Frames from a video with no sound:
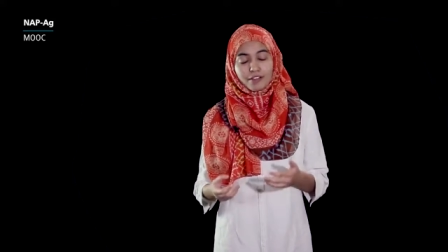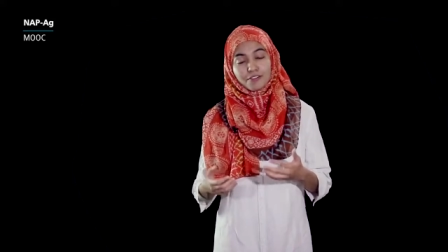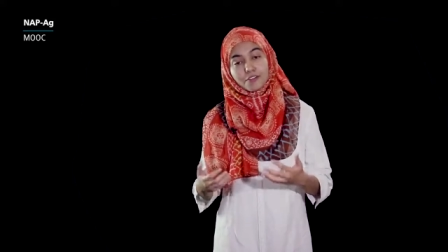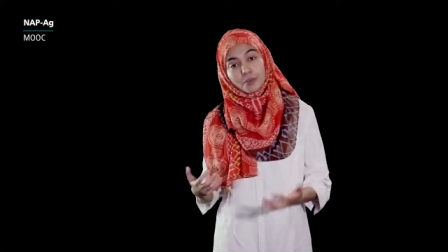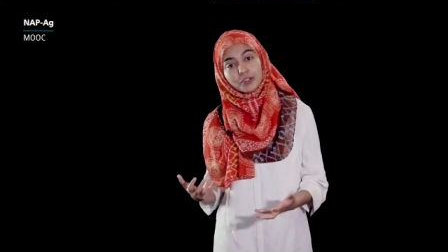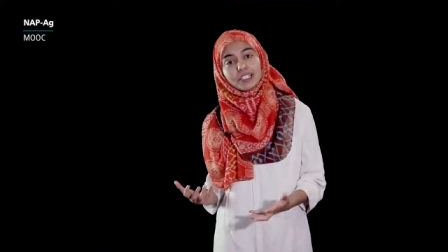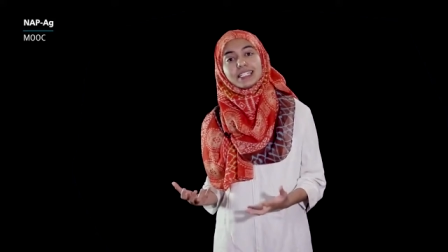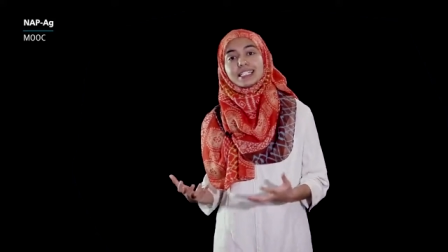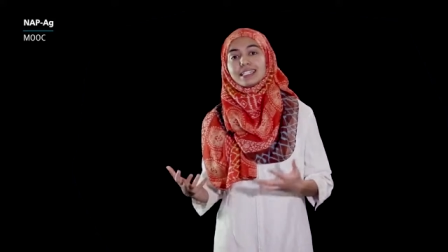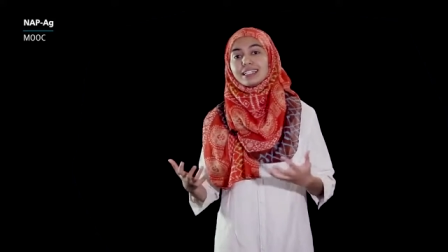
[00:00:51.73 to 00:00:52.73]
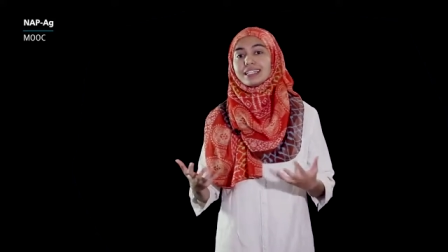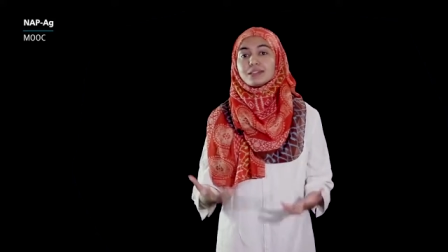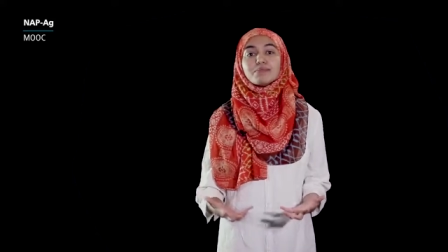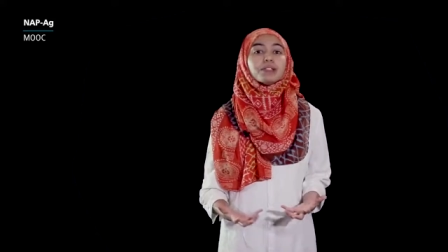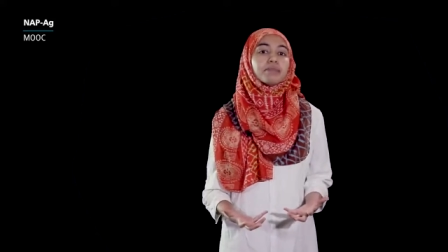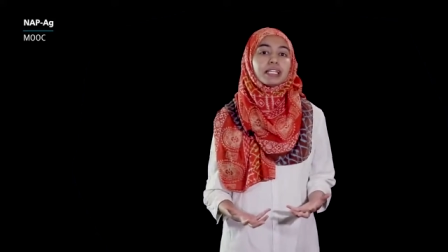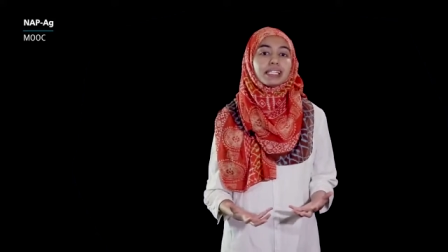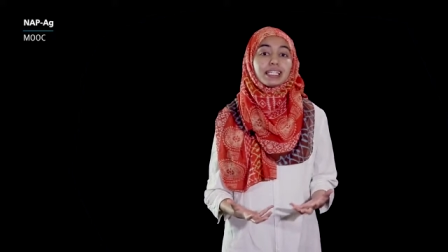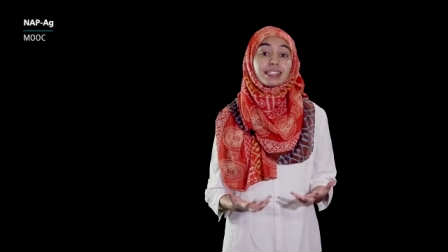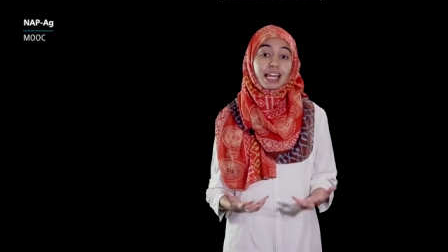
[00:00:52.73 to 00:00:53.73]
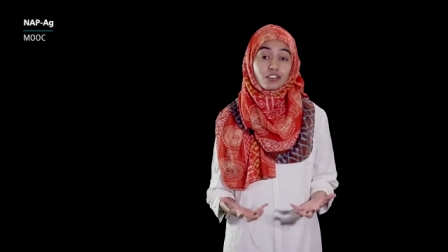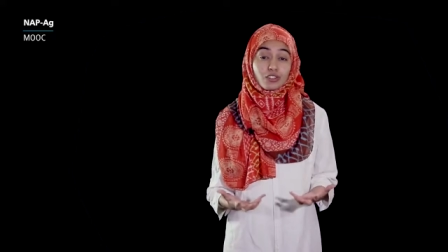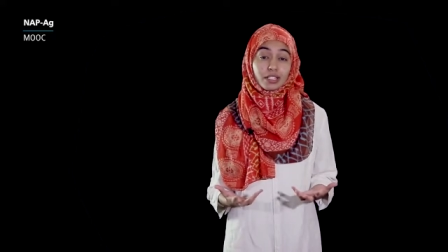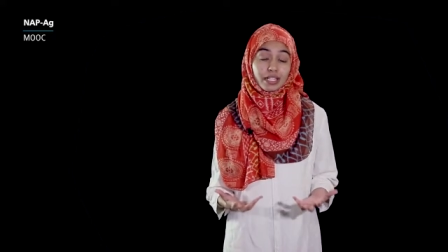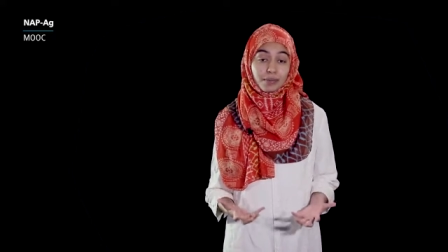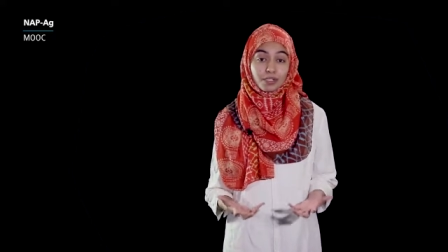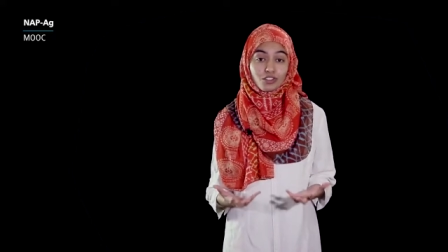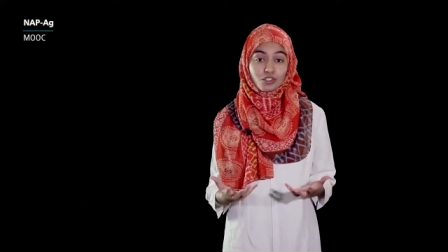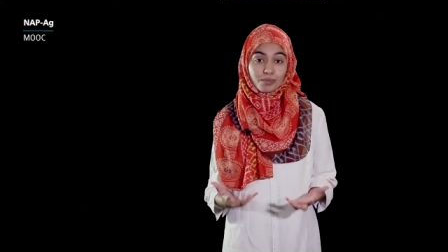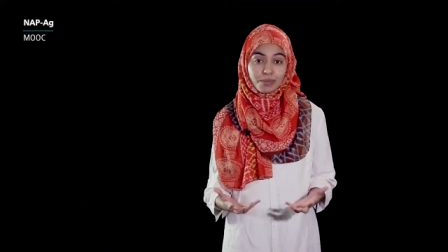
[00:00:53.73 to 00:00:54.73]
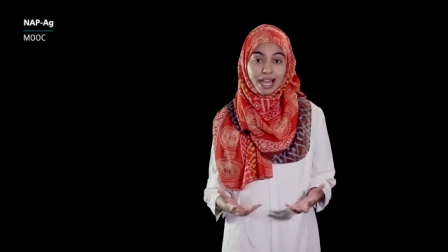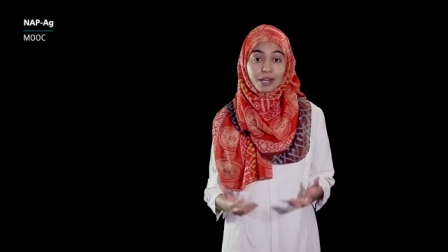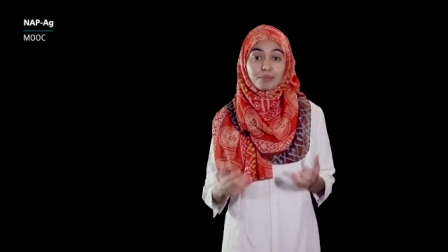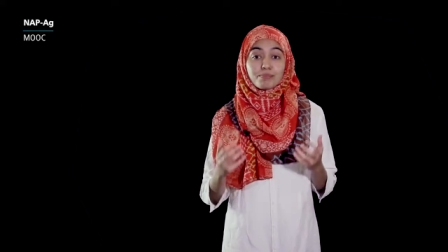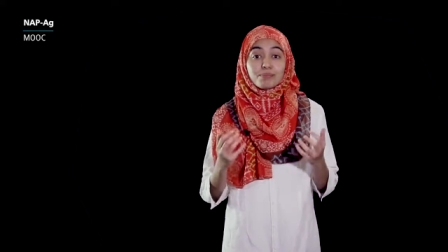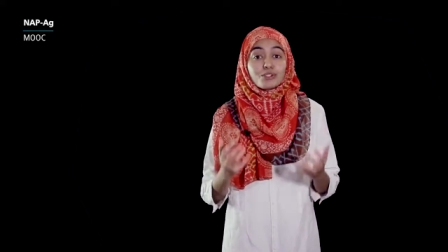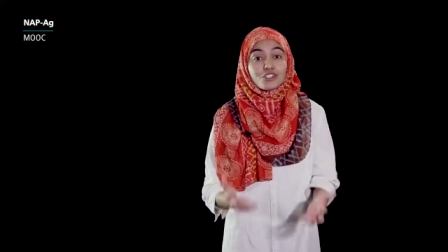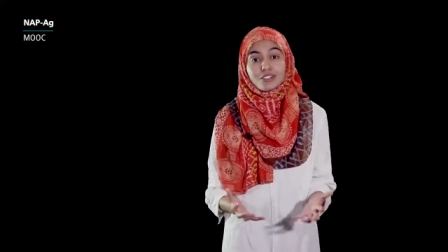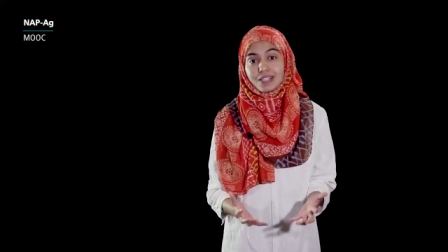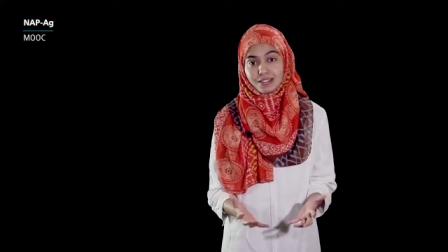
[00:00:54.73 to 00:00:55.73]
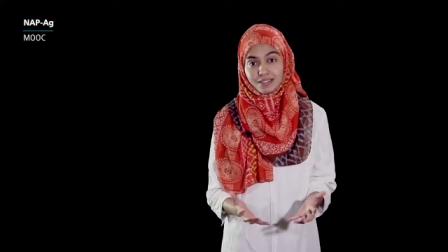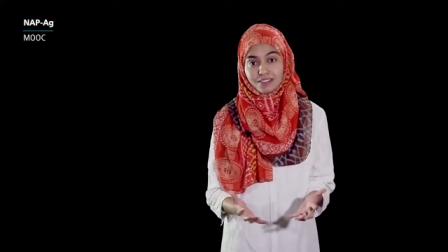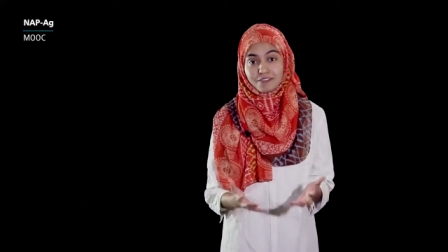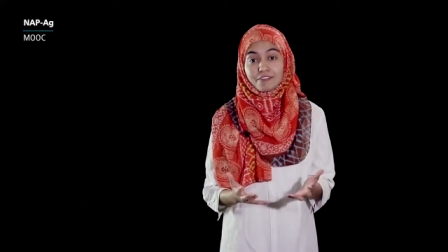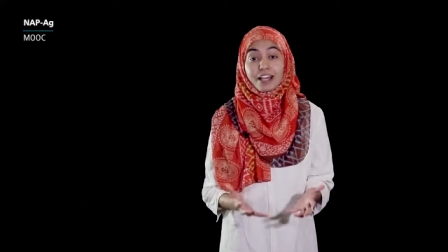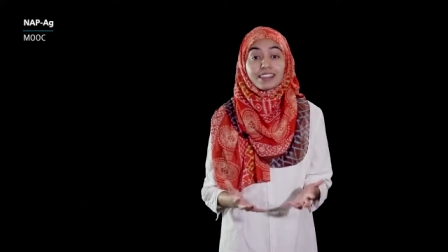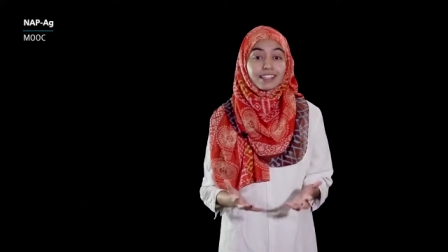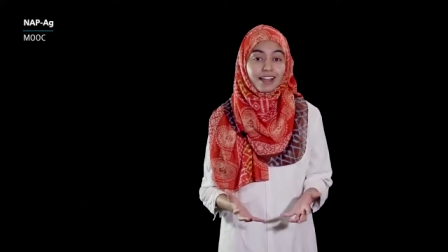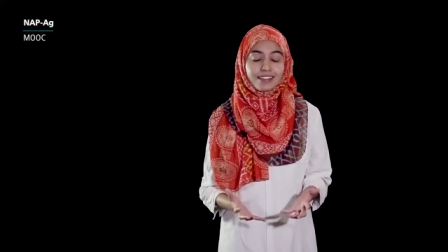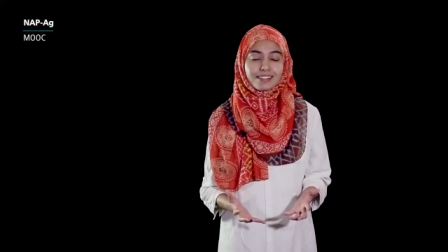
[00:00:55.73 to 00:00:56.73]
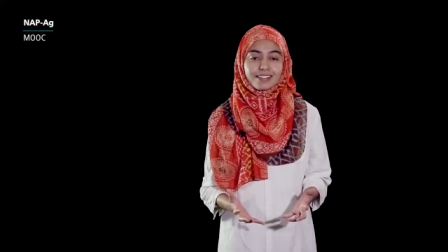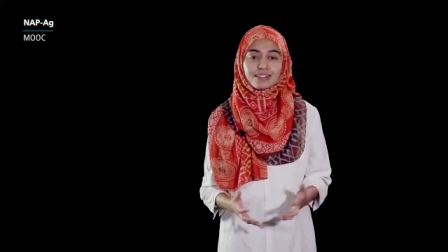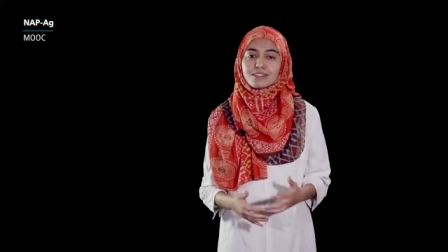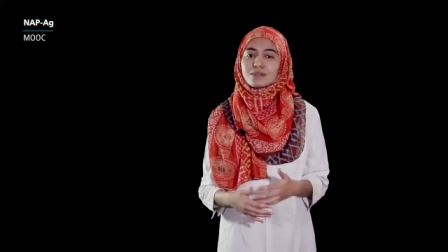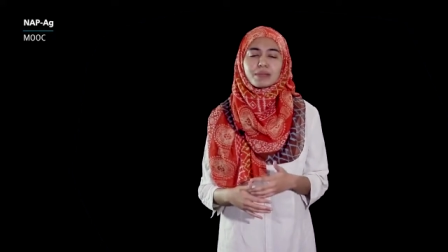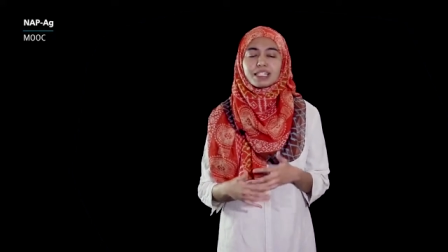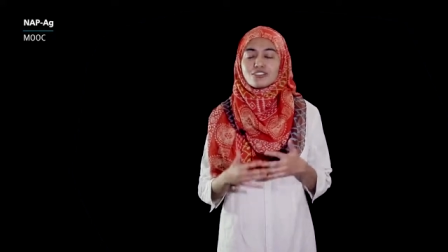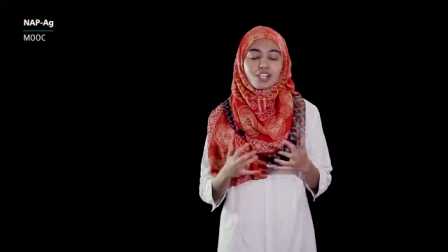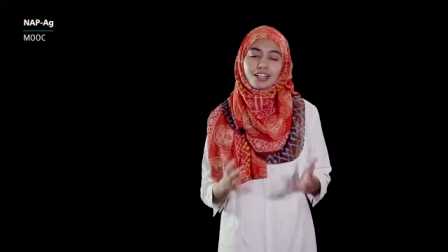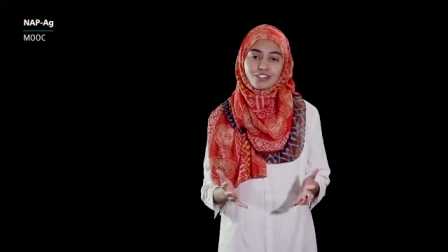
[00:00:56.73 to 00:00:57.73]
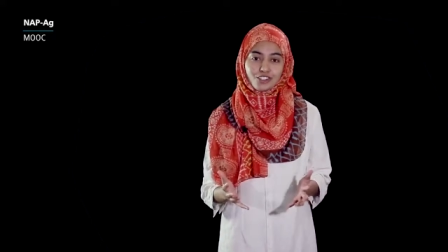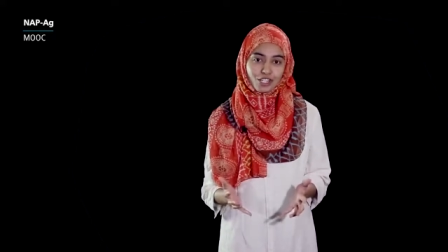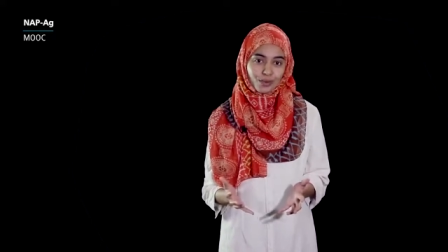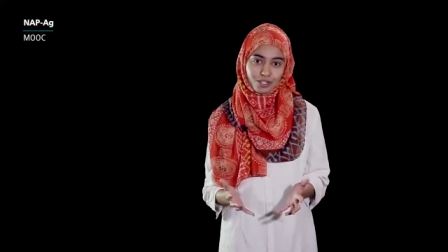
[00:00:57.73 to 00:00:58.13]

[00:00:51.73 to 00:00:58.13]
Formulating and implementing a national adaptation plan pushes us to find the answers to many challenging